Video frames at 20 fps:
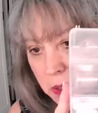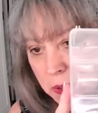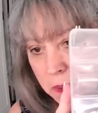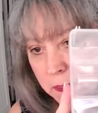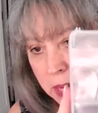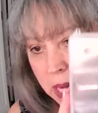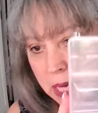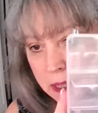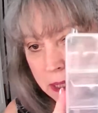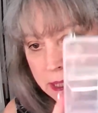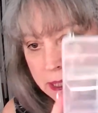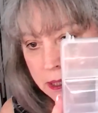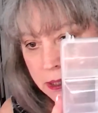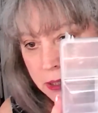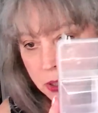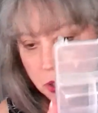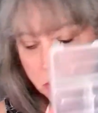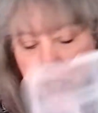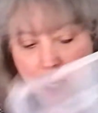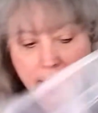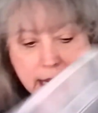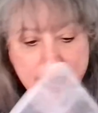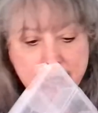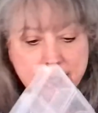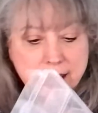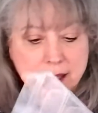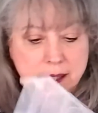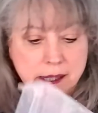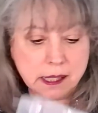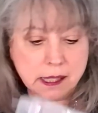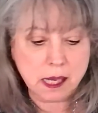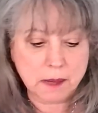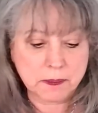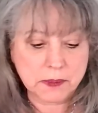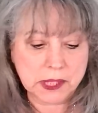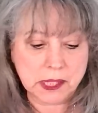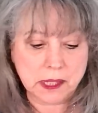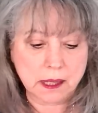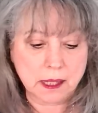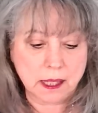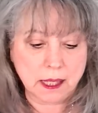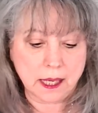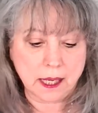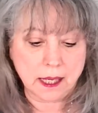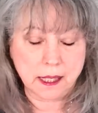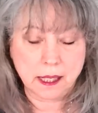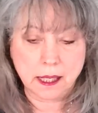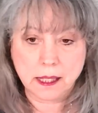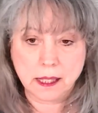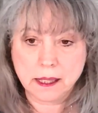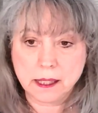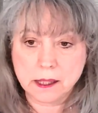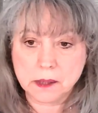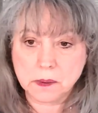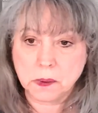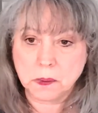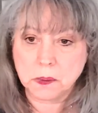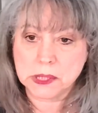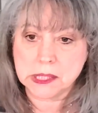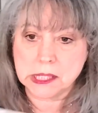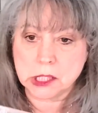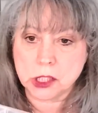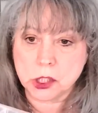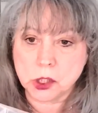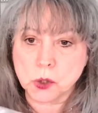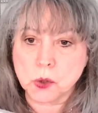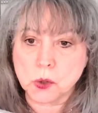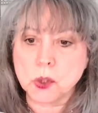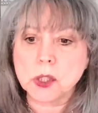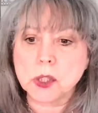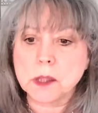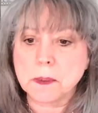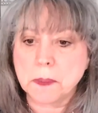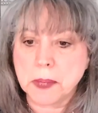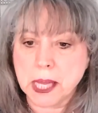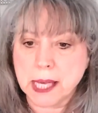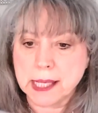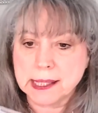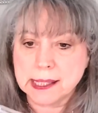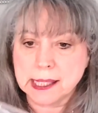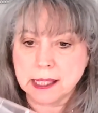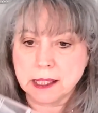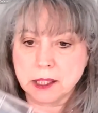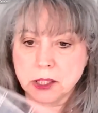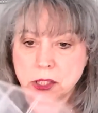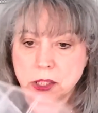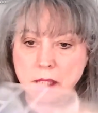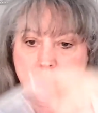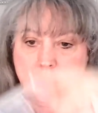the boxes are great. This one was in the school supply section.